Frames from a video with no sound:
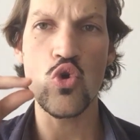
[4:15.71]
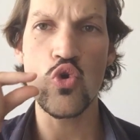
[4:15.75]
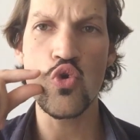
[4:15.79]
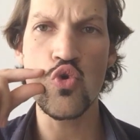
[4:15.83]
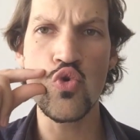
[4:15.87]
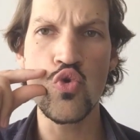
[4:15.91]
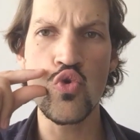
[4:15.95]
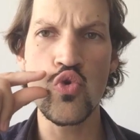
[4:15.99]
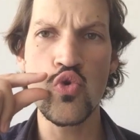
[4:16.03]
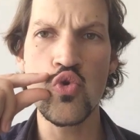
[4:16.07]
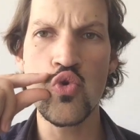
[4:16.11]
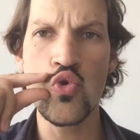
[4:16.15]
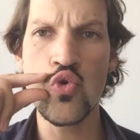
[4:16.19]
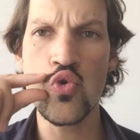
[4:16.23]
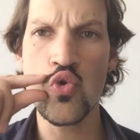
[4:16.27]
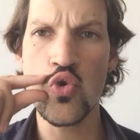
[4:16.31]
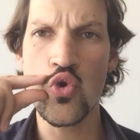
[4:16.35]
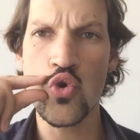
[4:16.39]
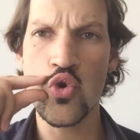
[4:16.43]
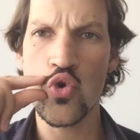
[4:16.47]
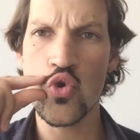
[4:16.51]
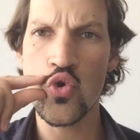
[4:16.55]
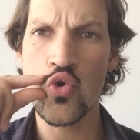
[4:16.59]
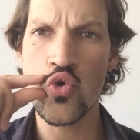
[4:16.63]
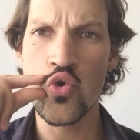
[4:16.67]

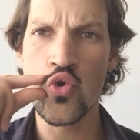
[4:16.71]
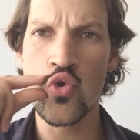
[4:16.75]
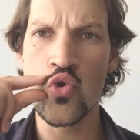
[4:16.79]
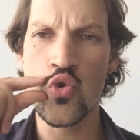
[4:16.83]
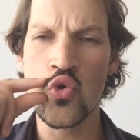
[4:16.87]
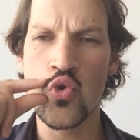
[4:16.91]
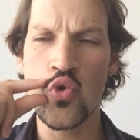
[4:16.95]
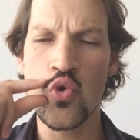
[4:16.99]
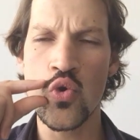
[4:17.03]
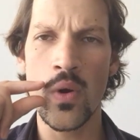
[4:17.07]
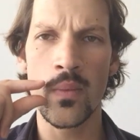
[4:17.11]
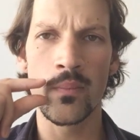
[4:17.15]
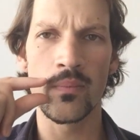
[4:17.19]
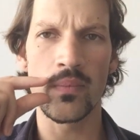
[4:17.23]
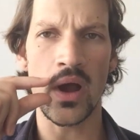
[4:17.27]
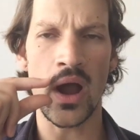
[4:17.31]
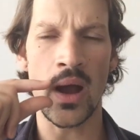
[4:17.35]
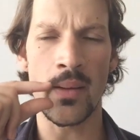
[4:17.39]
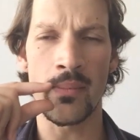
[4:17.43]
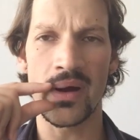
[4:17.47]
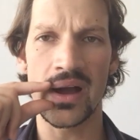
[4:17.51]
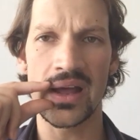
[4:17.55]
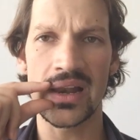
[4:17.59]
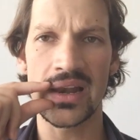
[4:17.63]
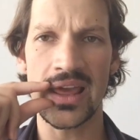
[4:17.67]
oo, oo, are
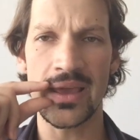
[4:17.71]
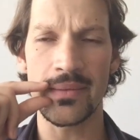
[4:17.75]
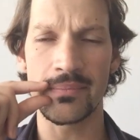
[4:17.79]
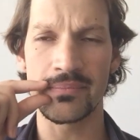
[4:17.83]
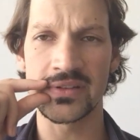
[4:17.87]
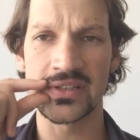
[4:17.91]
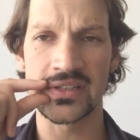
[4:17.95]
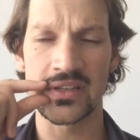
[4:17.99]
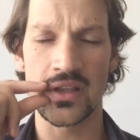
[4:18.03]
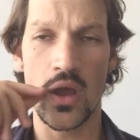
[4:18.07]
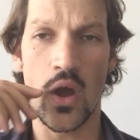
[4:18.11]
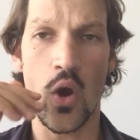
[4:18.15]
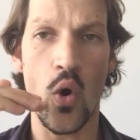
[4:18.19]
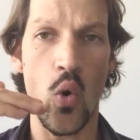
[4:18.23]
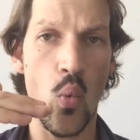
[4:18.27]
my lips